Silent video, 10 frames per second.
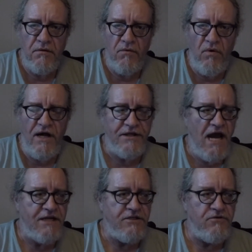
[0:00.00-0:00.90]
while
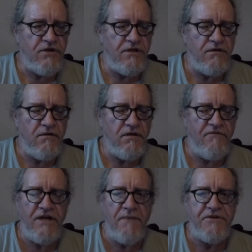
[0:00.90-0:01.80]
not
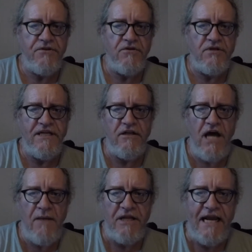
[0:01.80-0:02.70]
living up to their legal
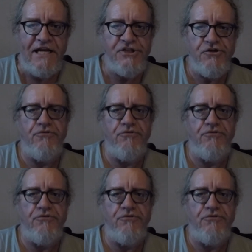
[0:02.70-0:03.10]
obligation.